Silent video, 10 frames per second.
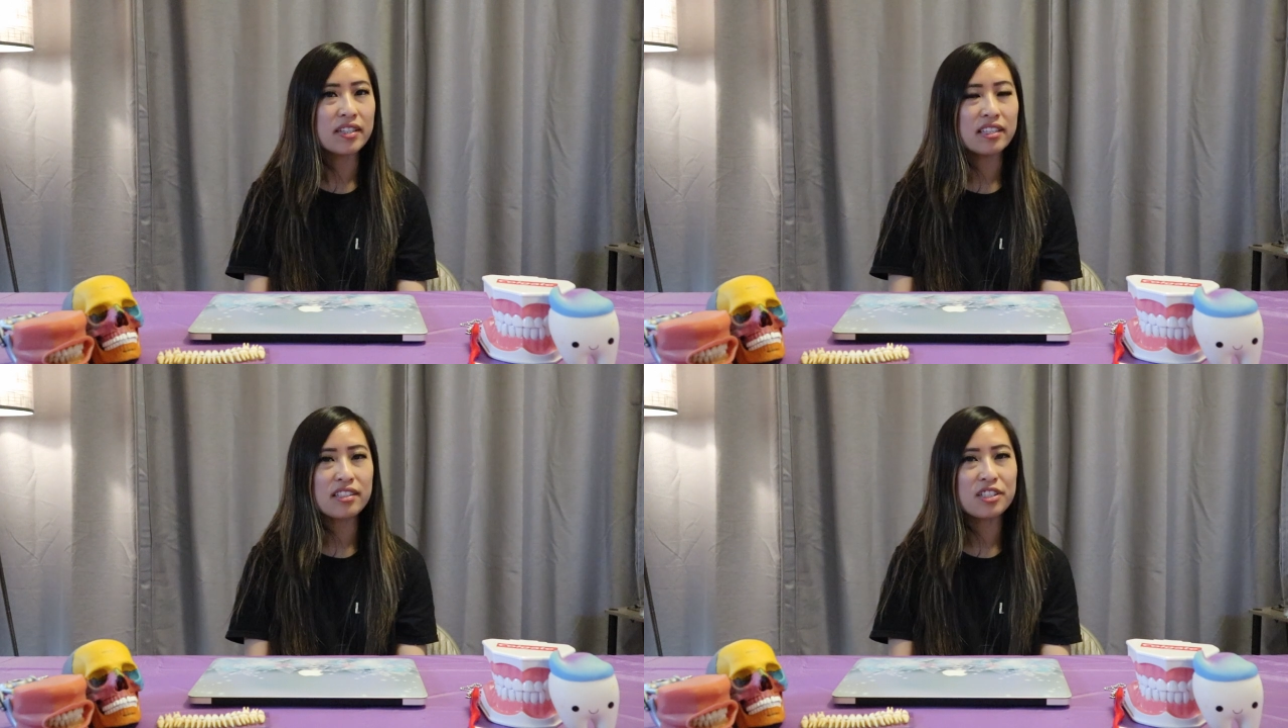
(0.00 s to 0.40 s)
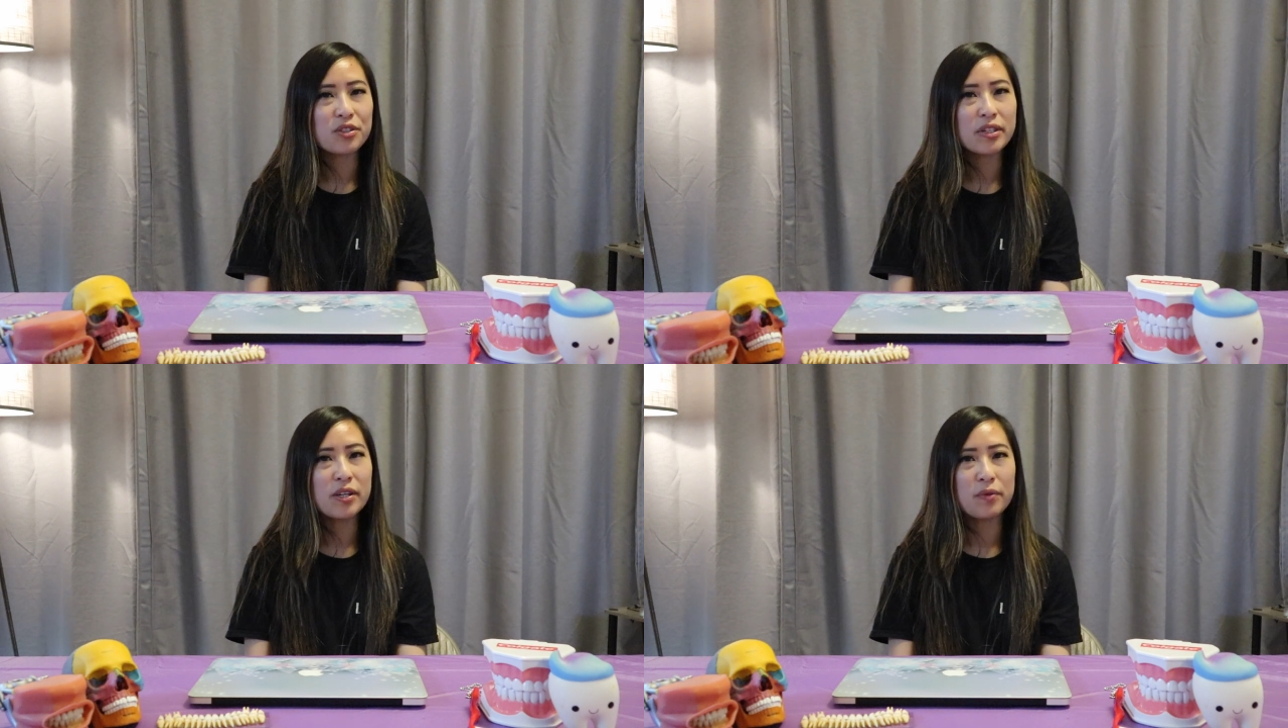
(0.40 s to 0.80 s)

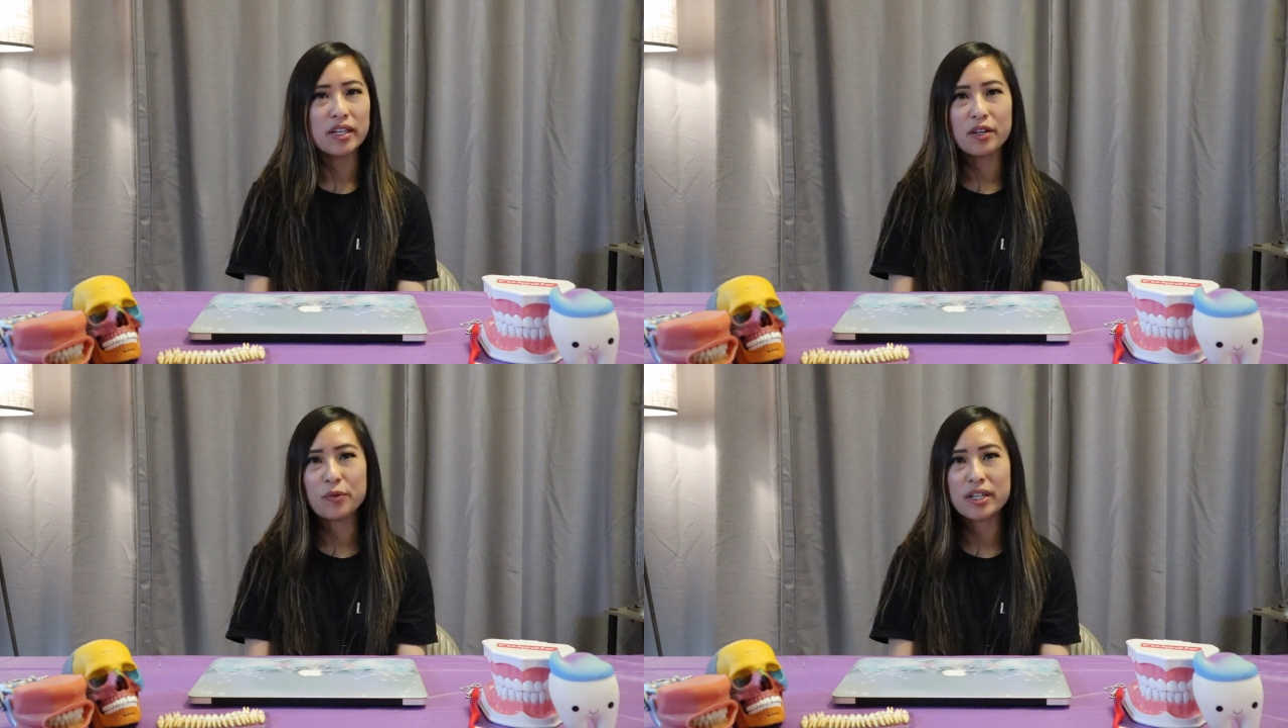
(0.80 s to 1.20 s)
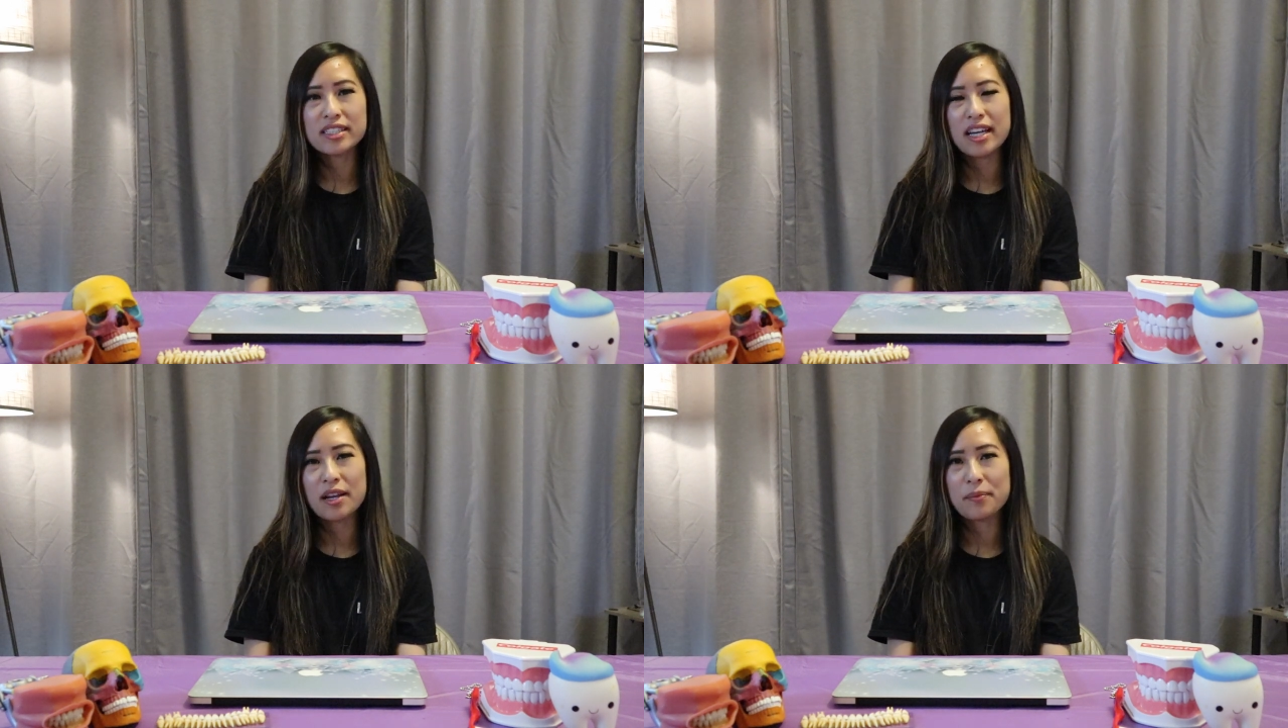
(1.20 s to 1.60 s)
dentistry when I
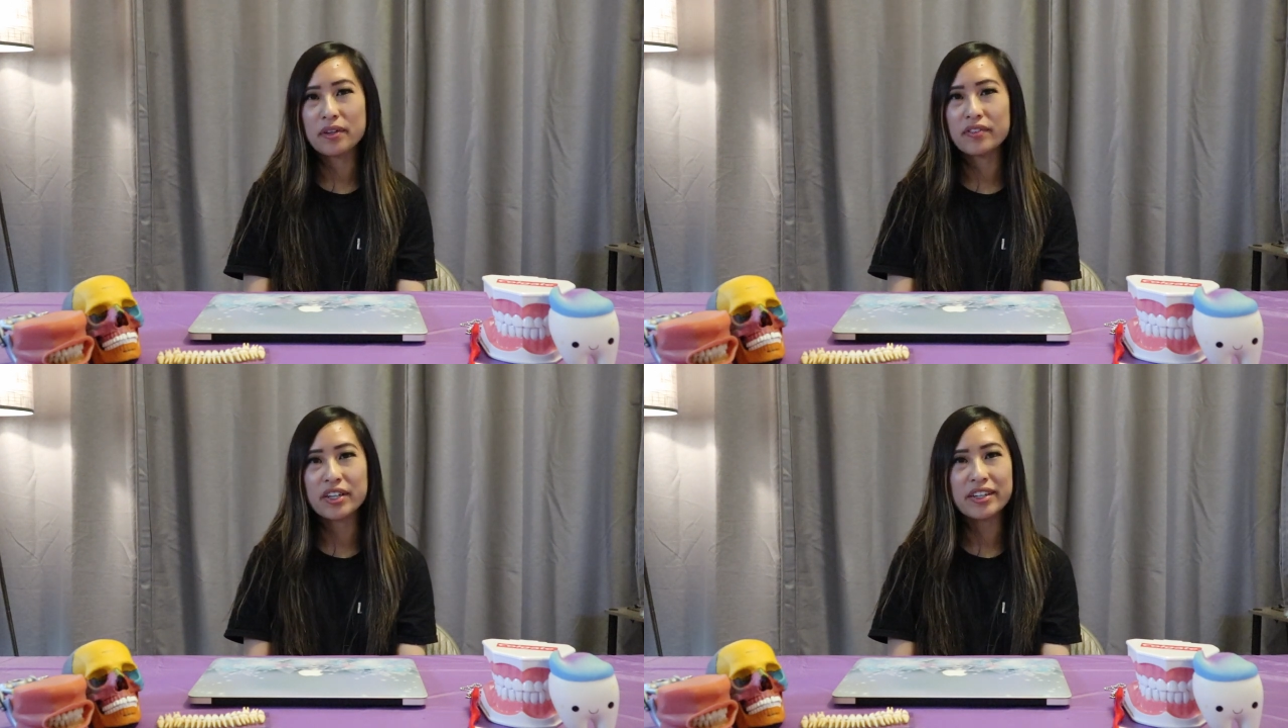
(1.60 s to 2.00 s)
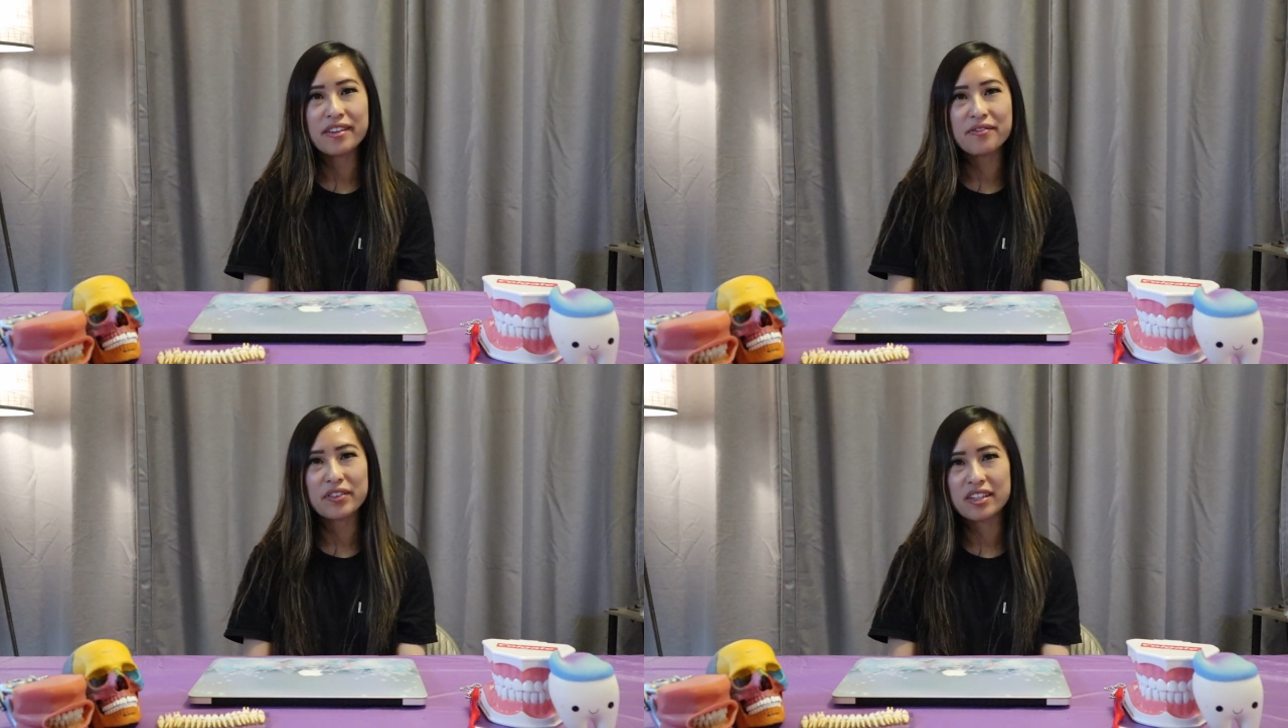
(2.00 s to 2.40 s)
worked at my
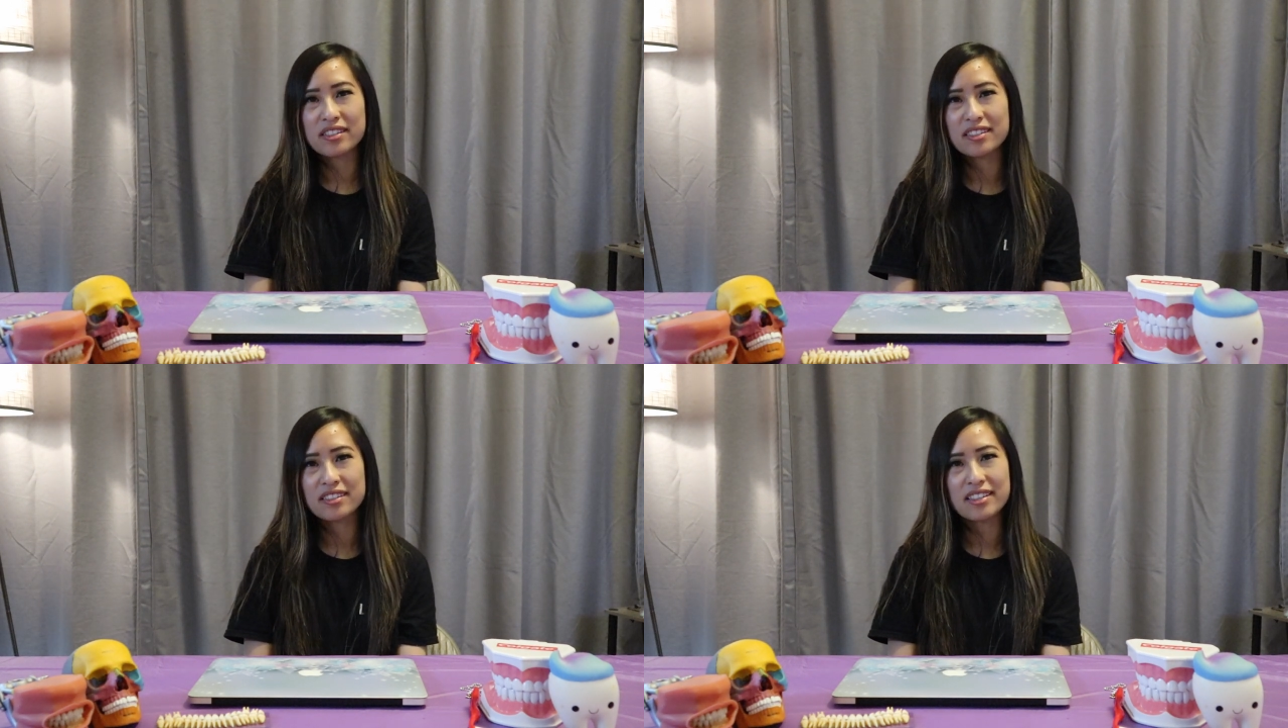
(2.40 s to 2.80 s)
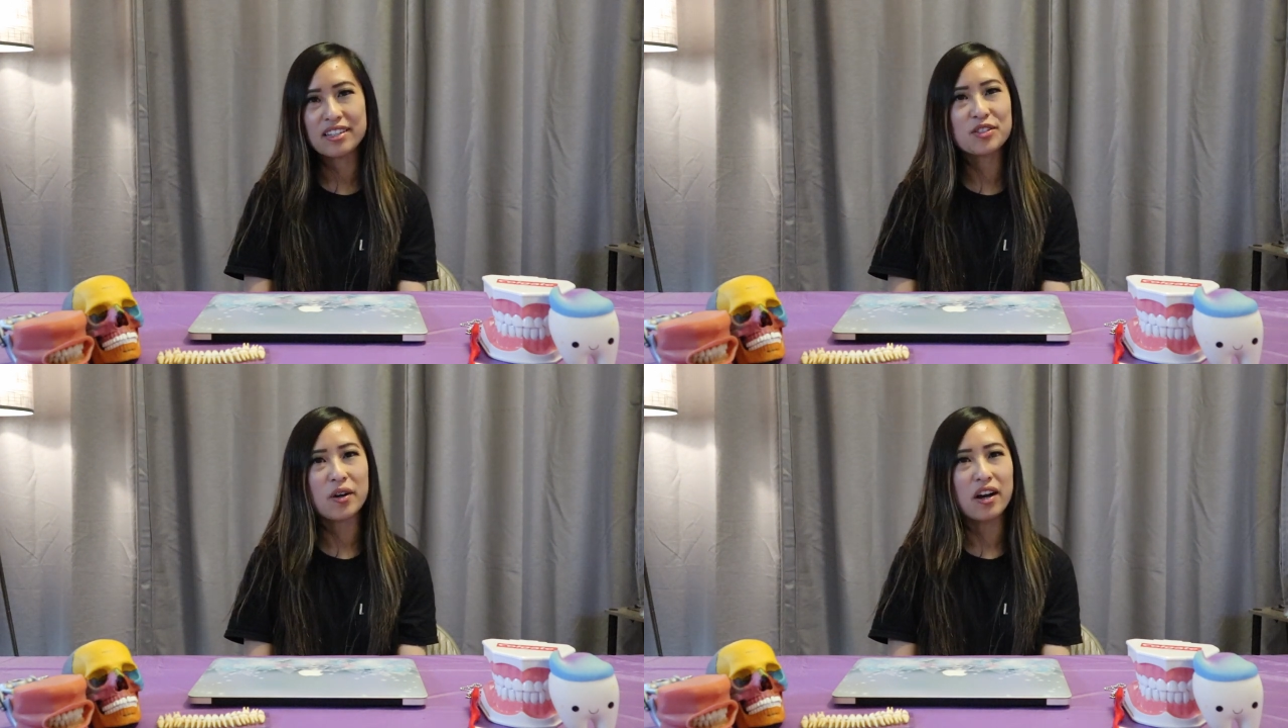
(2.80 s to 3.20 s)
very first
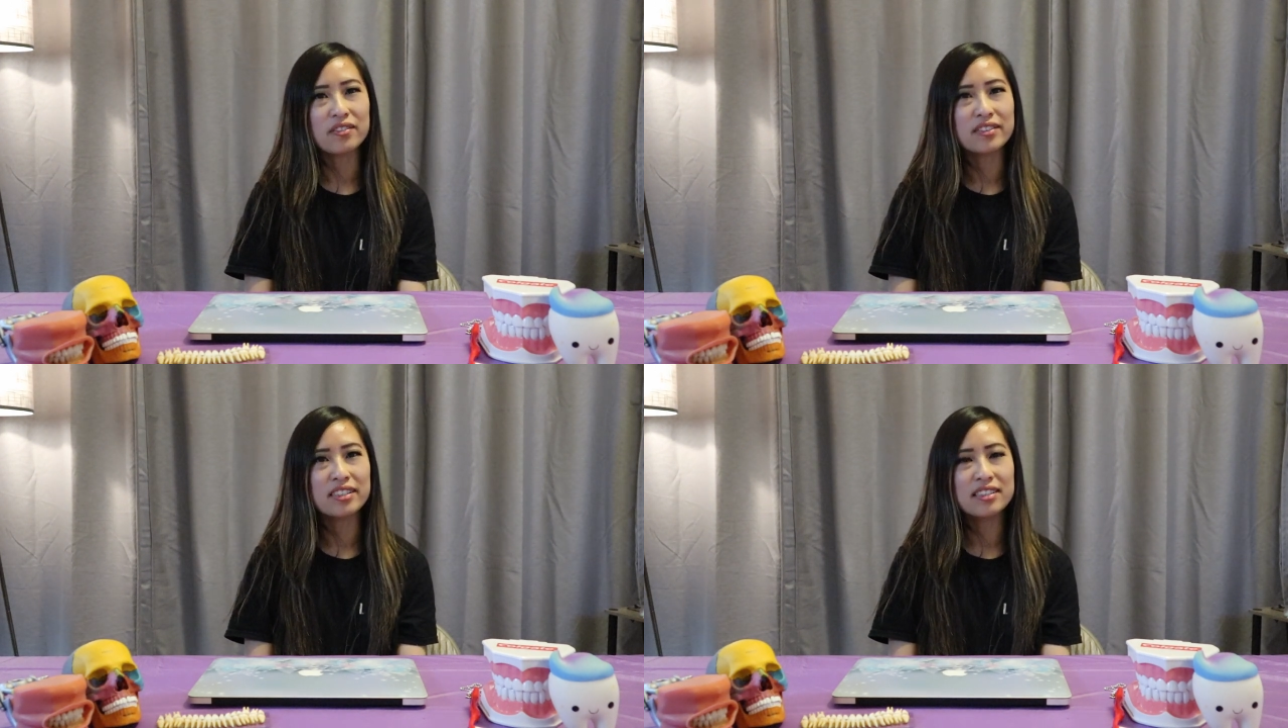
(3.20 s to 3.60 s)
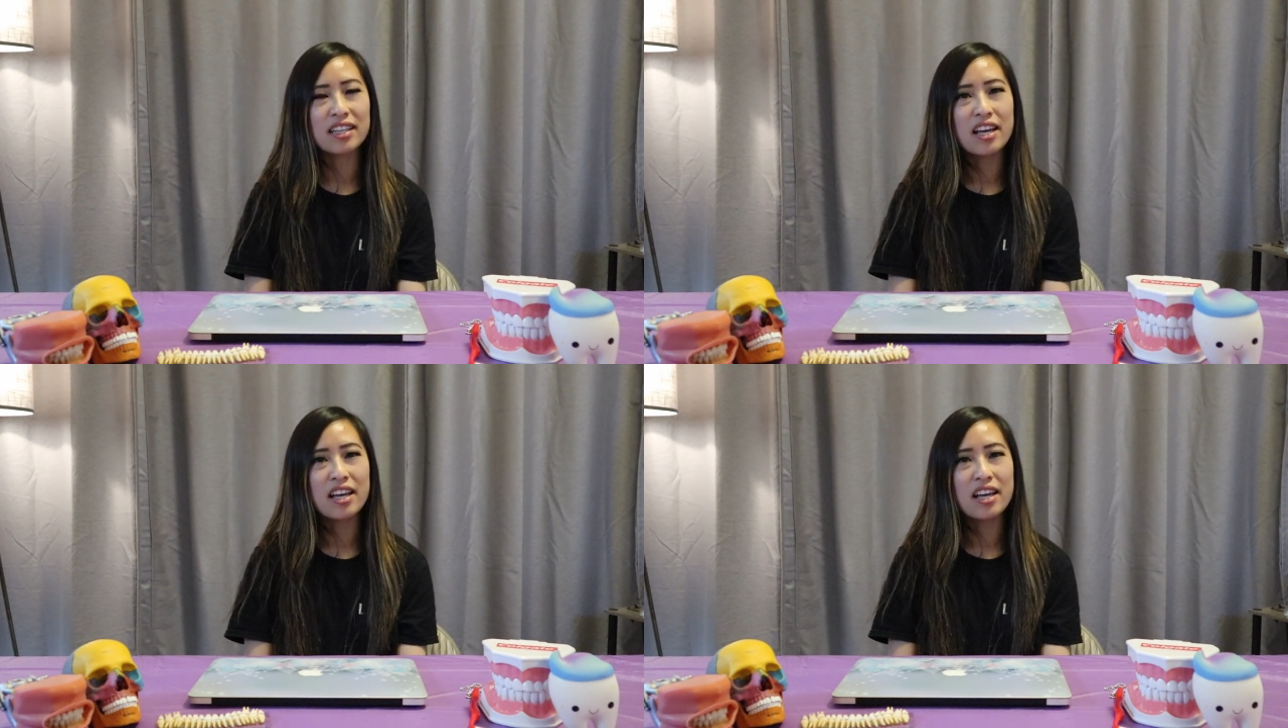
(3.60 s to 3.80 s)
dental office